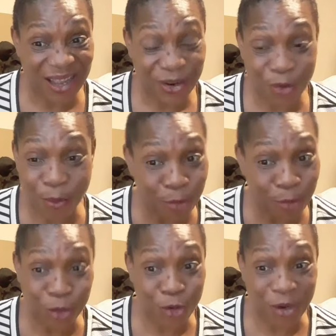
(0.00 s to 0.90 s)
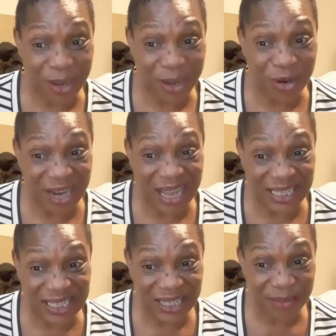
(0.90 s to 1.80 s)
Nobody don't
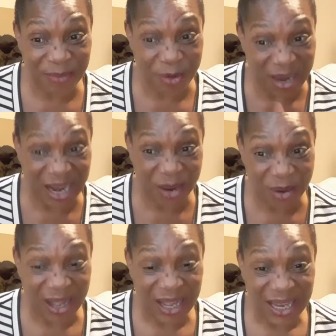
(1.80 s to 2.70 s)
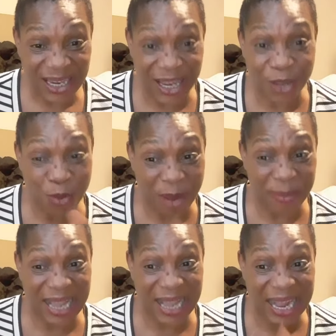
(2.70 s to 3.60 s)
recognize me 1 hour. Then you want
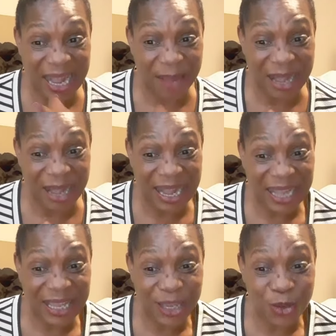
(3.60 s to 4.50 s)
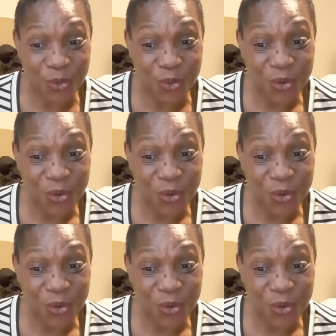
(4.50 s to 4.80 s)
make I can give you